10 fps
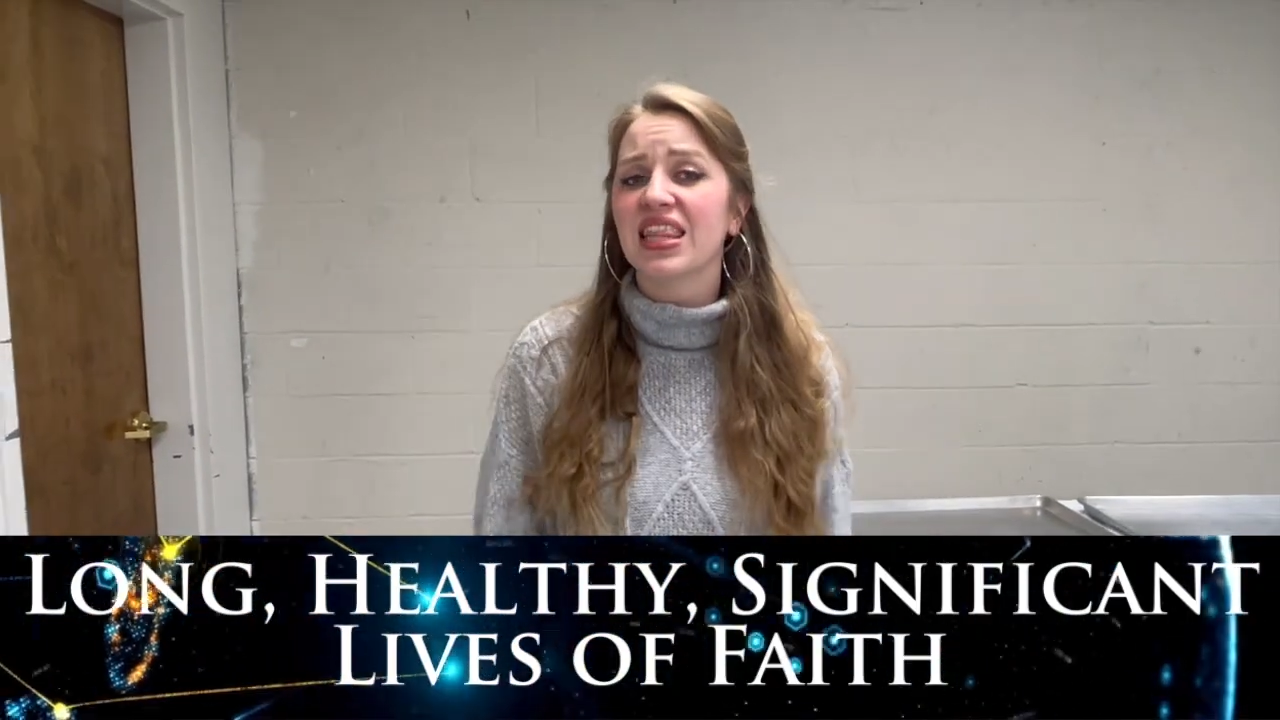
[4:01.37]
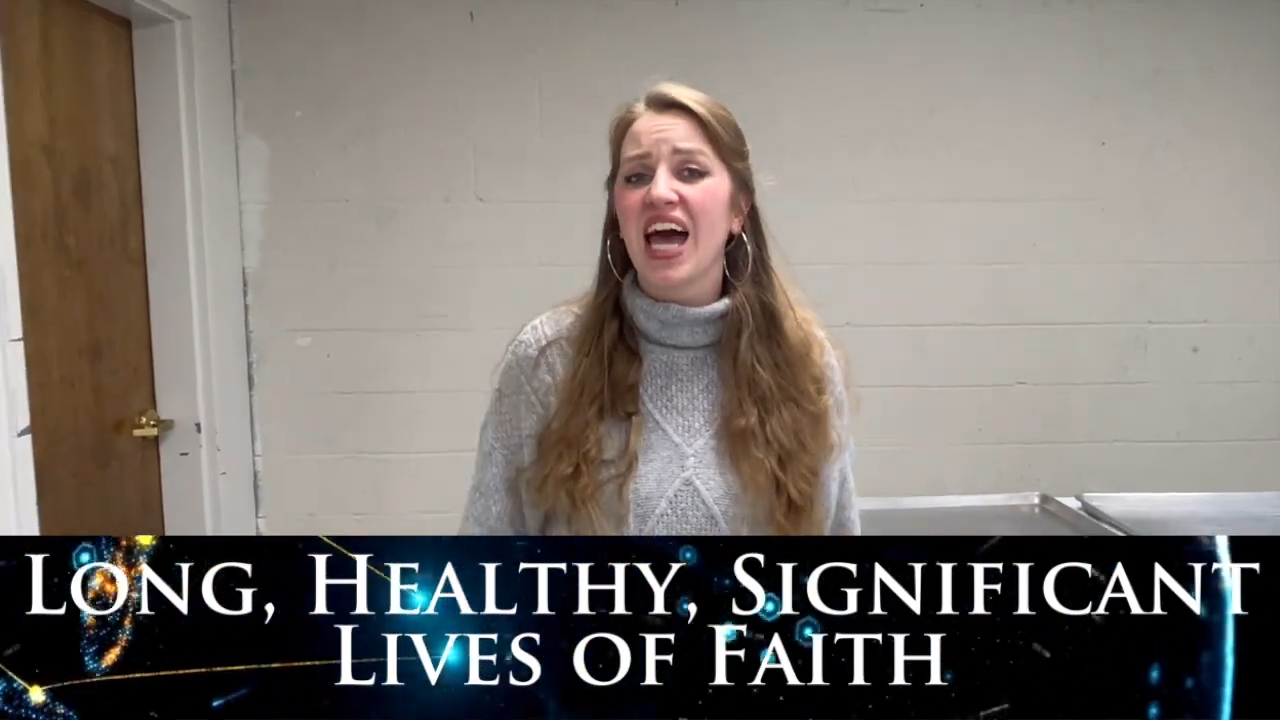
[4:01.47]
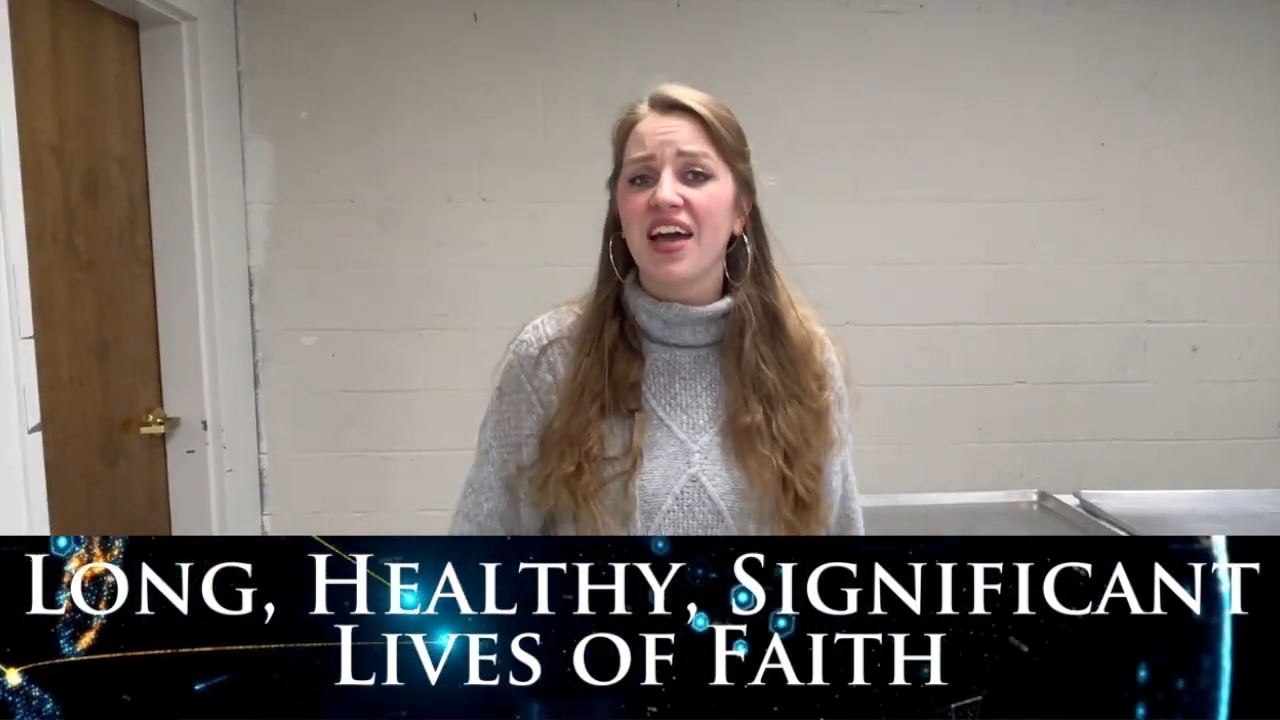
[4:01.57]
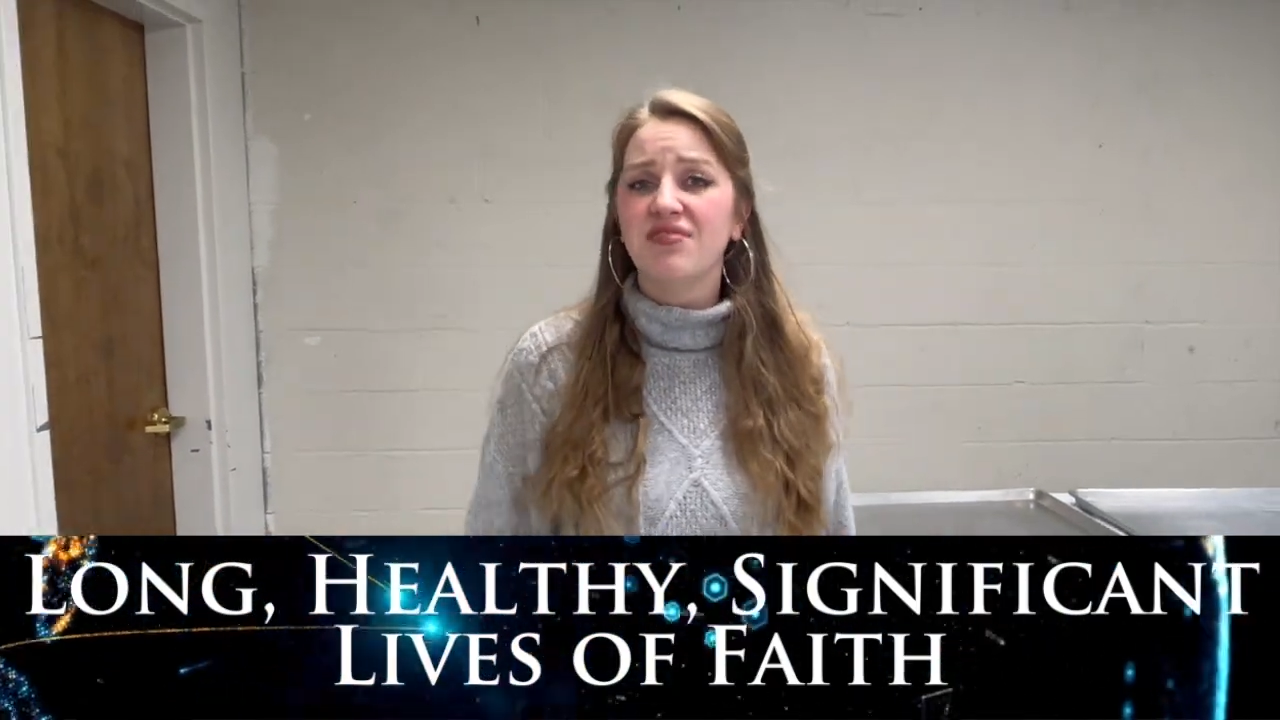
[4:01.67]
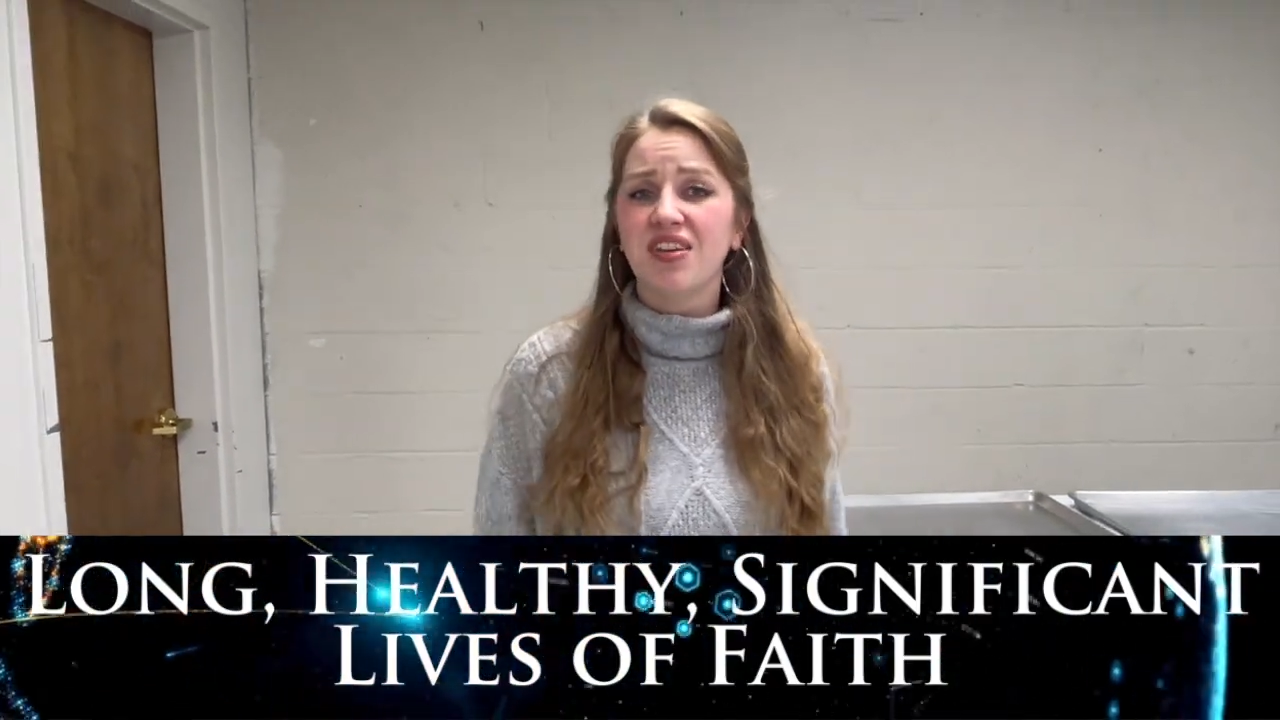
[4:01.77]

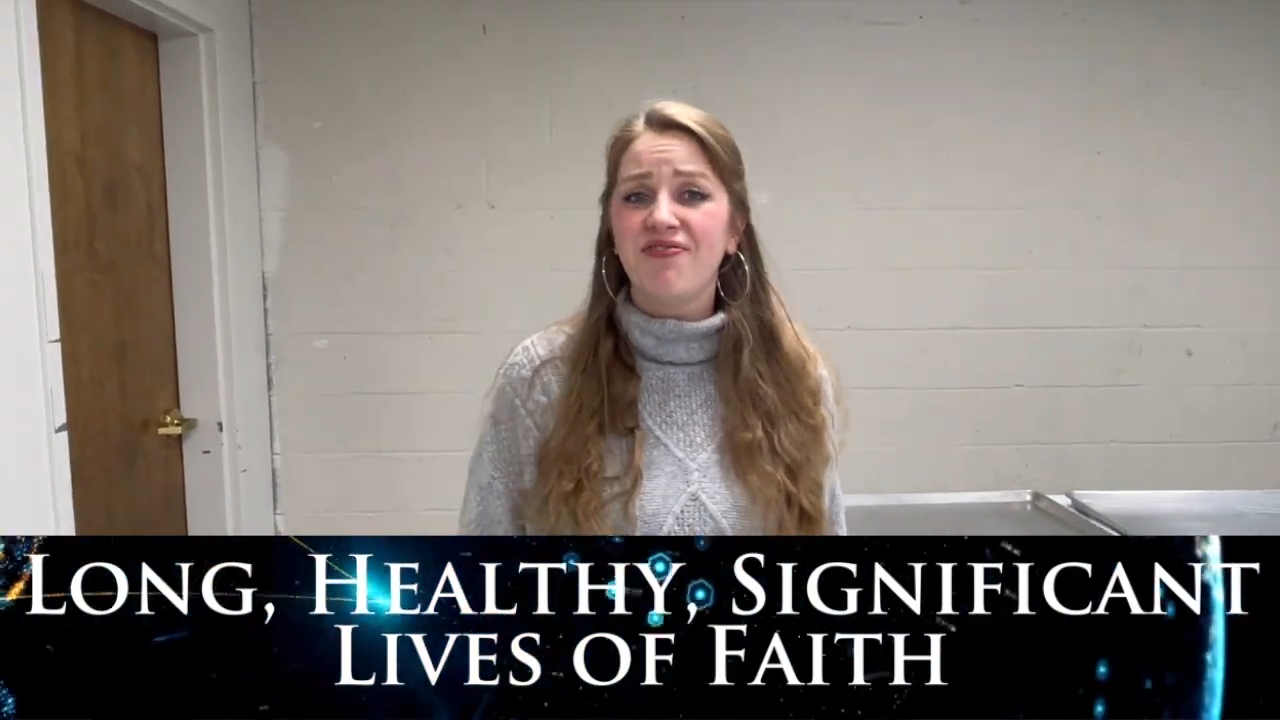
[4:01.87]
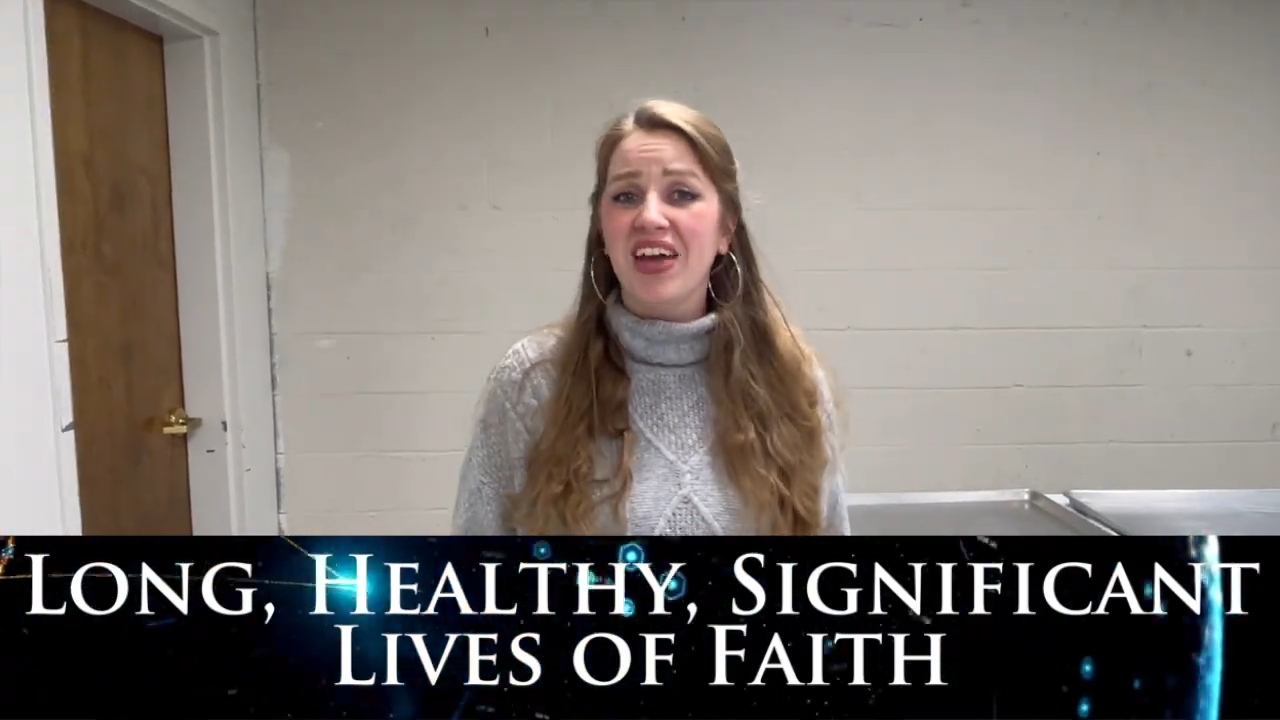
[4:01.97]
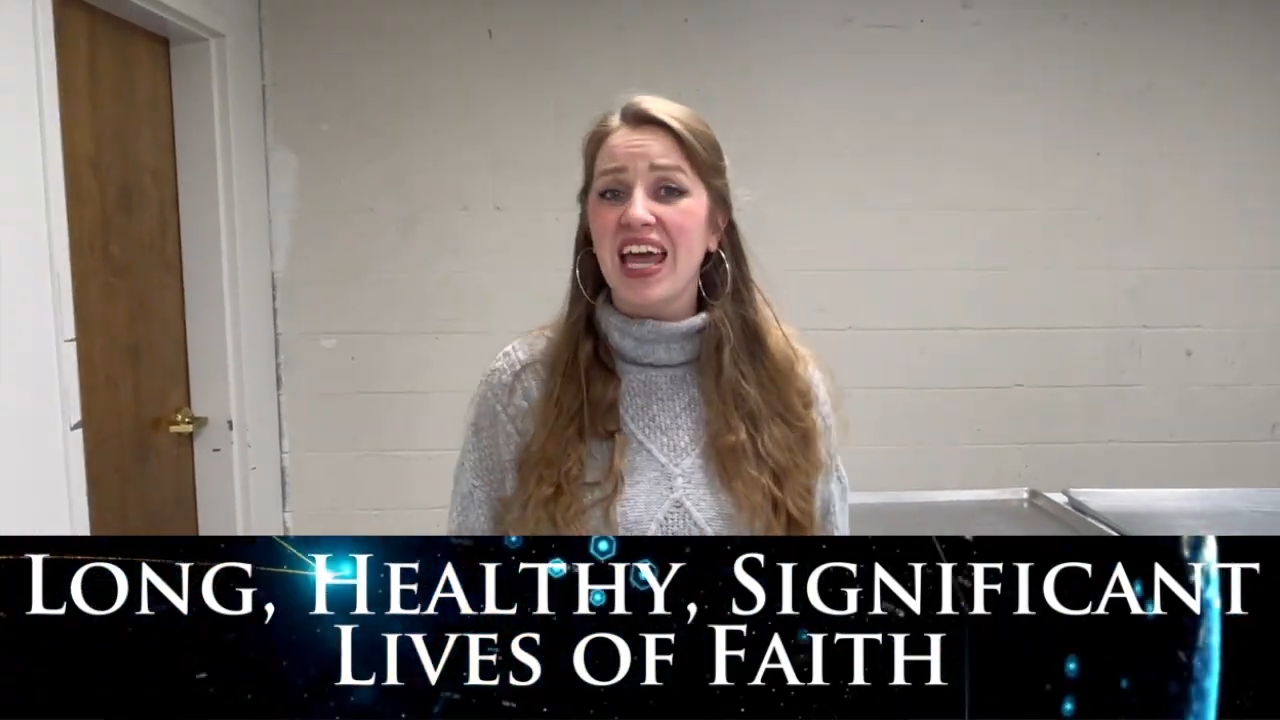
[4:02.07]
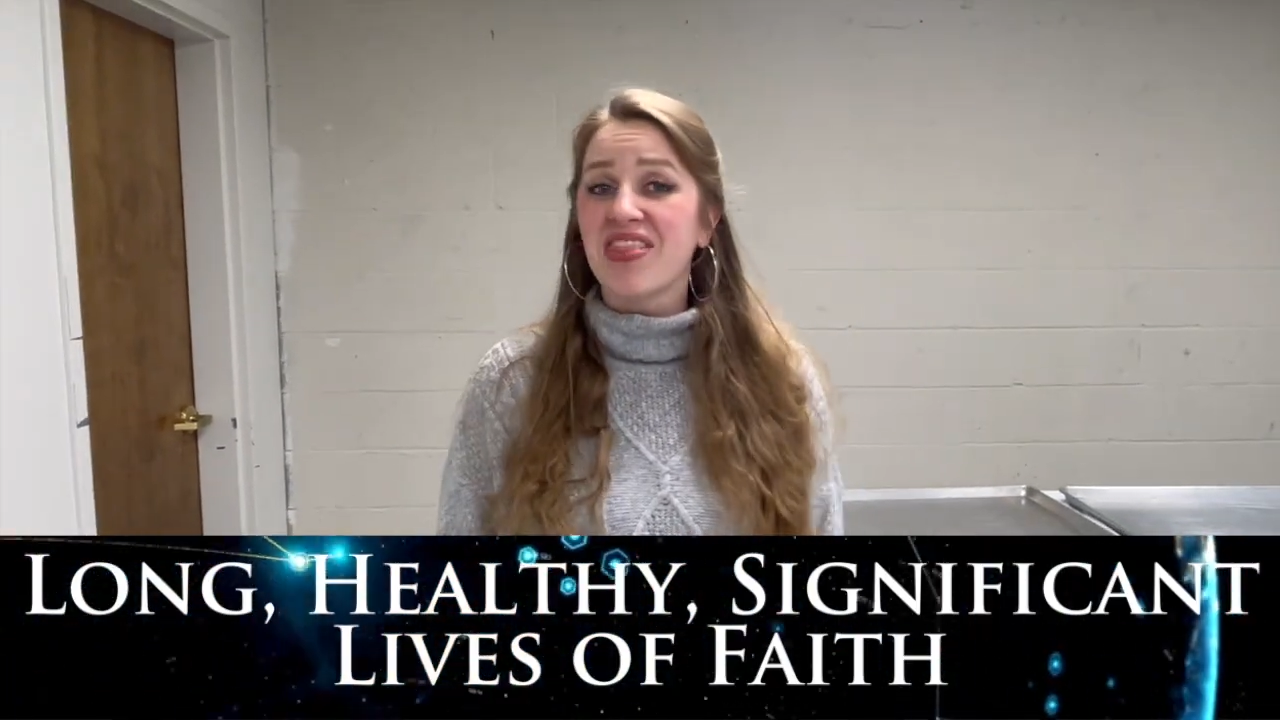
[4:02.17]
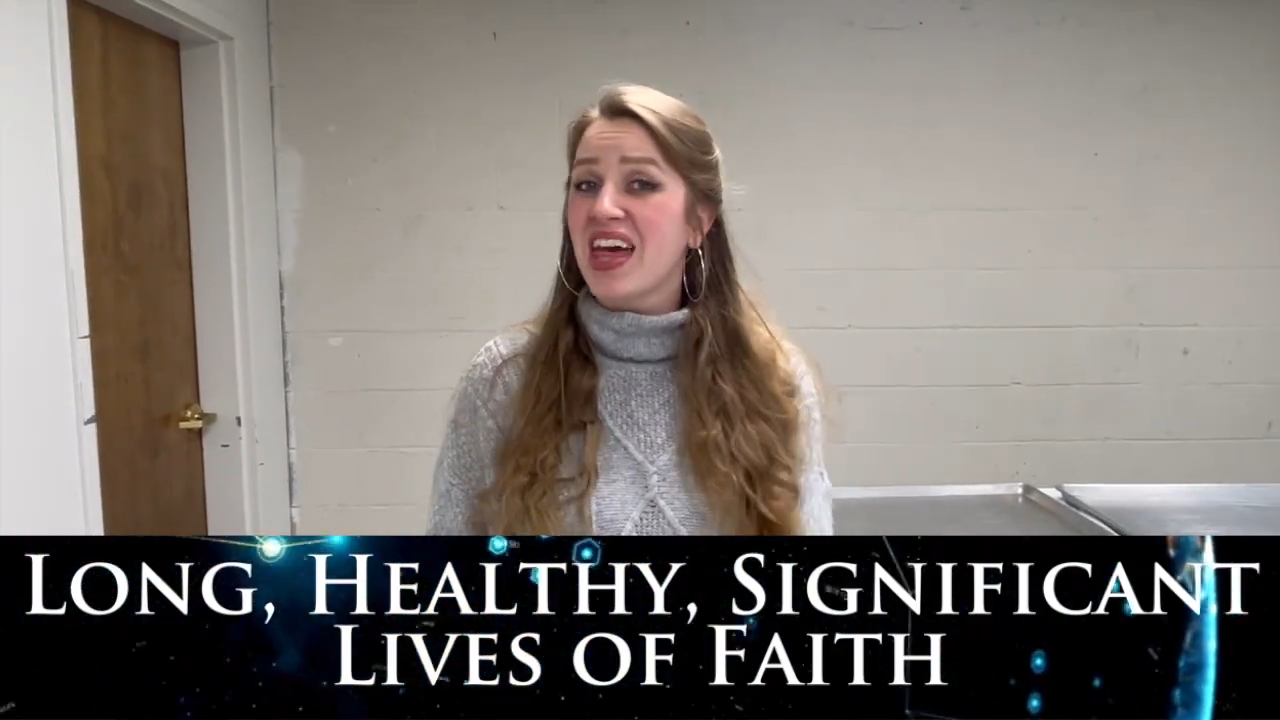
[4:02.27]
lives of faith.